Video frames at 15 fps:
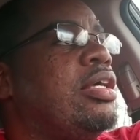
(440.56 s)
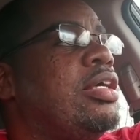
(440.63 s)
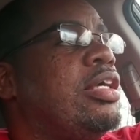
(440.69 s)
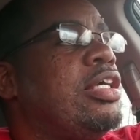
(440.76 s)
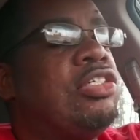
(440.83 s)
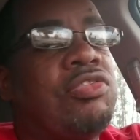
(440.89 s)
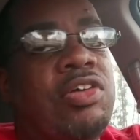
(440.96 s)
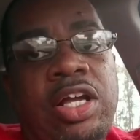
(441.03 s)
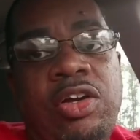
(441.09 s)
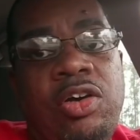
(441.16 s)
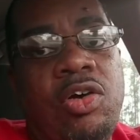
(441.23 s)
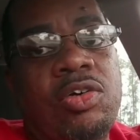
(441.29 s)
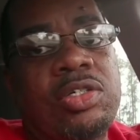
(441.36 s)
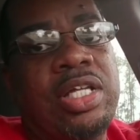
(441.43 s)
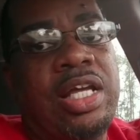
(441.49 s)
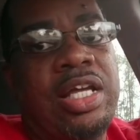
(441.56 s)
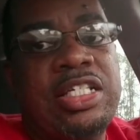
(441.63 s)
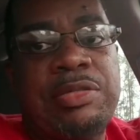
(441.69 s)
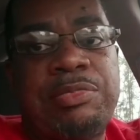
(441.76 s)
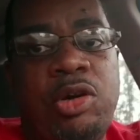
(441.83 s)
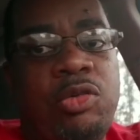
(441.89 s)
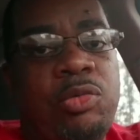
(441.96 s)
He drank all day,
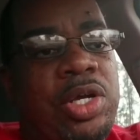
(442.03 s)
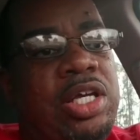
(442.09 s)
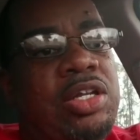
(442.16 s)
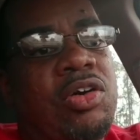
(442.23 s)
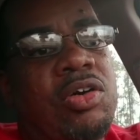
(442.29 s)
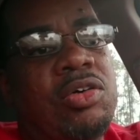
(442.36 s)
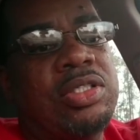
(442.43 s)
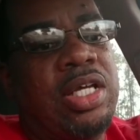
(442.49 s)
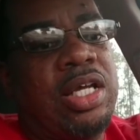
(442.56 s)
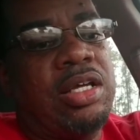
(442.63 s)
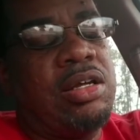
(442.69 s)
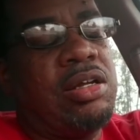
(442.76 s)
smoked weed all day.